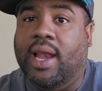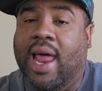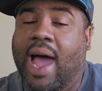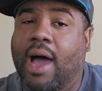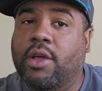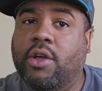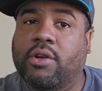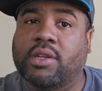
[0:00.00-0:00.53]

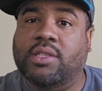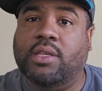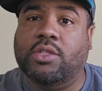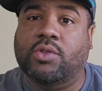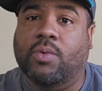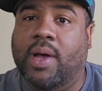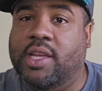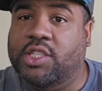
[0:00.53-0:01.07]
Now you're in a
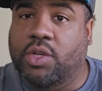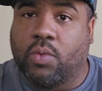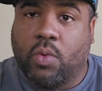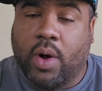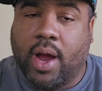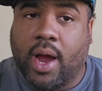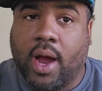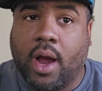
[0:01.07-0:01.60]
situation
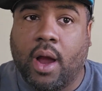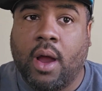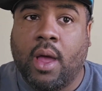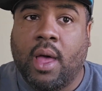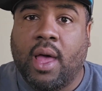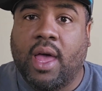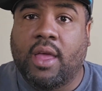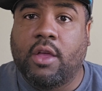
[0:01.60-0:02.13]
where
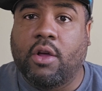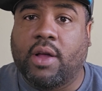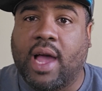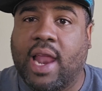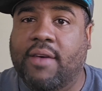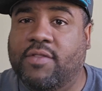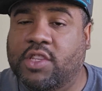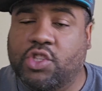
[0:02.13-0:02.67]
you're
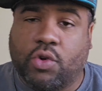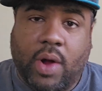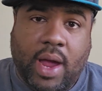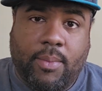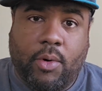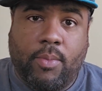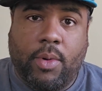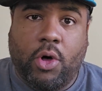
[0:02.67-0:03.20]
kind of in
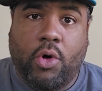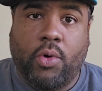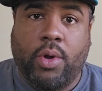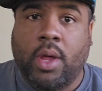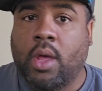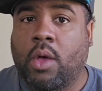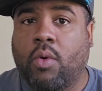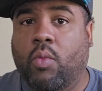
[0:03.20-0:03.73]
scramble mode